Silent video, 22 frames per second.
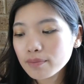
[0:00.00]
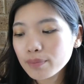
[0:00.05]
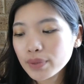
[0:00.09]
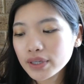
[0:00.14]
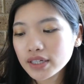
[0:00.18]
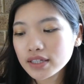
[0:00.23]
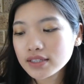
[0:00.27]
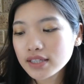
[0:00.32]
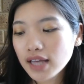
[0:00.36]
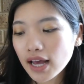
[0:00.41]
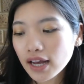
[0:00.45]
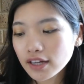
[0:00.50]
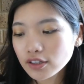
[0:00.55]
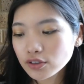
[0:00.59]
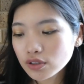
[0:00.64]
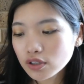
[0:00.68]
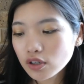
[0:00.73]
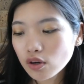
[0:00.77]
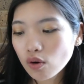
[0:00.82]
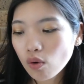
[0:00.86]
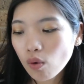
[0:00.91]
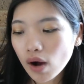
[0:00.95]
but it's
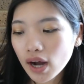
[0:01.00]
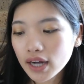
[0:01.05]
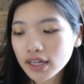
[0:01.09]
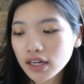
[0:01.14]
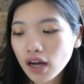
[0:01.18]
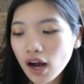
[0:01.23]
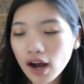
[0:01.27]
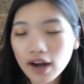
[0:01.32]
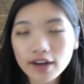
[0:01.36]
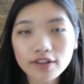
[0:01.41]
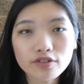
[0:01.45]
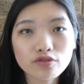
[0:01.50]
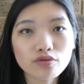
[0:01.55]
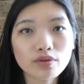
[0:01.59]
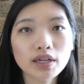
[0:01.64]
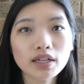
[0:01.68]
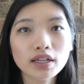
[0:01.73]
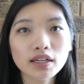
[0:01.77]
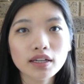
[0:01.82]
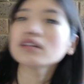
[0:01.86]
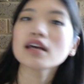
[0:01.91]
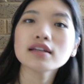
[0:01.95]
actually quite
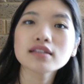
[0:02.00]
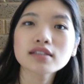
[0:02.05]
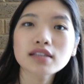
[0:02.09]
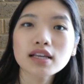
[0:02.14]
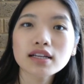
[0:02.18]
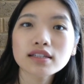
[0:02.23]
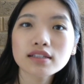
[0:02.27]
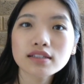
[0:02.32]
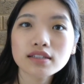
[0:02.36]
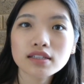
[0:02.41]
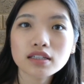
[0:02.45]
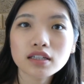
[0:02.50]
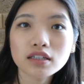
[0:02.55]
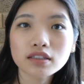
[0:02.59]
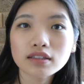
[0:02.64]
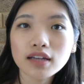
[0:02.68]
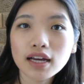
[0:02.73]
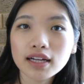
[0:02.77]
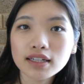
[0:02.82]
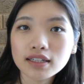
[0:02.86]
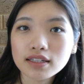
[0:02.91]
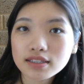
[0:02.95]
hydrating. It says it's
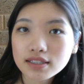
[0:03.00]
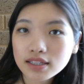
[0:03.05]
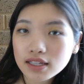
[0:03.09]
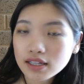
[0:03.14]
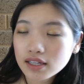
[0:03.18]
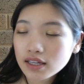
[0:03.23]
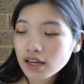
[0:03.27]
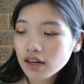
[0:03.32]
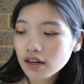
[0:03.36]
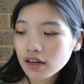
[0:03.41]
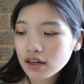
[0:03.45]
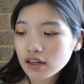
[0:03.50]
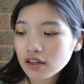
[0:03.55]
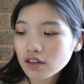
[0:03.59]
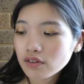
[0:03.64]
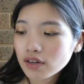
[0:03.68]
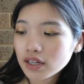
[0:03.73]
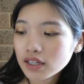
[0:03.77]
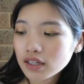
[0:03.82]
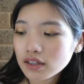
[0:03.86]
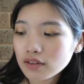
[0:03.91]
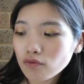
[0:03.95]
containing skincare
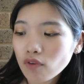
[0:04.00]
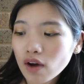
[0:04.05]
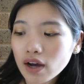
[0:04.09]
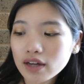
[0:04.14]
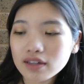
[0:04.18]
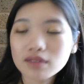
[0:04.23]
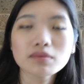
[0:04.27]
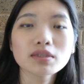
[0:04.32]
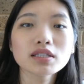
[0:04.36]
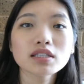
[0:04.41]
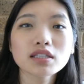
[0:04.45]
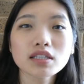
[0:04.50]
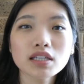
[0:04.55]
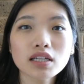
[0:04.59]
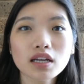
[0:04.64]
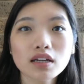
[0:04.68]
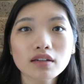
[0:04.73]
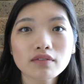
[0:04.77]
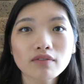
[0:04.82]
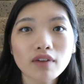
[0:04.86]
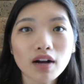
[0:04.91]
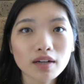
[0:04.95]
ingredient vitamin C
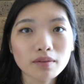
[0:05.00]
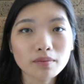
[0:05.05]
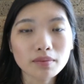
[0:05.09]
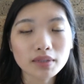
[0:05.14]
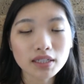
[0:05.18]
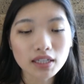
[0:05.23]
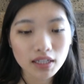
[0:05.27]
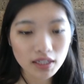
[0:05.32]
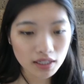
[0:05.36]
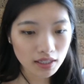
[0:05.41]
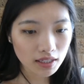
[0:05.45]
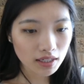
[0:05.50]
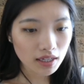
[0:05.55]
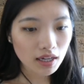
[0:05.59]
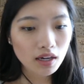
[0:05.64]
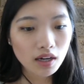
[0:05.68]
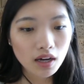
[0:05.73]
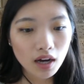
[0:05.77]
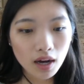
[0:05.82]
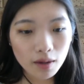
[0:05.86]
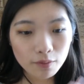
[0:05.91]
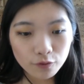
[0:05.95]
and vitamin E.
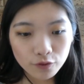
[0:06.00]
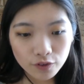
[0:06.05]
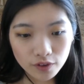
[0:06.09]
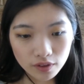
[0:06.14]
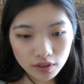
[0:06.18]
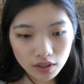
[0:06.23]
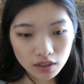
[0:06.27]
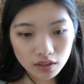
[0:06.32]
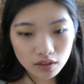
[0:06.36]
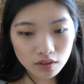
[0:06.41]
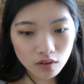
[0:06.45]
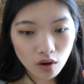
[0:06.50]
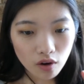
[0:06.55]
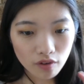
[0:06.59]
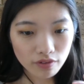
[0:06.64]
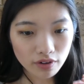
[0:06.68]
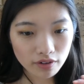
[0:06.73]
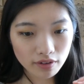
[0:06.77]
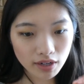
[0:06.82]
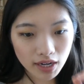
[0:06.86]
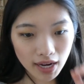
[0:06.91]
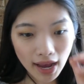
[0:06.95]
I'm feeling not
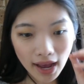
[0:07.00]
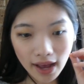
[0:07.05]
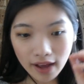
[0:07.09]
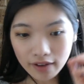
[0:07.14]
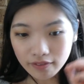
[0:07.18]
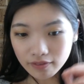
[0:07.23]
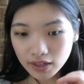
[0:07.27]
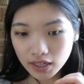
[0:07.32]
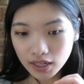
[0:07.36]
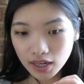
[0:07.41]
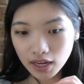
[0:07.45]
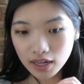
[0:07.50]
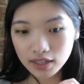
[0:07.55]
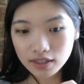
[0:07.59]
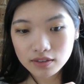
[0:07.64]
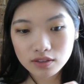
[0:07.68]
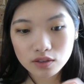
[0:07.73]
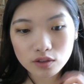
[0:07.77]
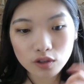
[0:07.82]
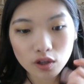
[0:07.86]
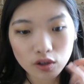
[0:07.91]
very heavy, and it's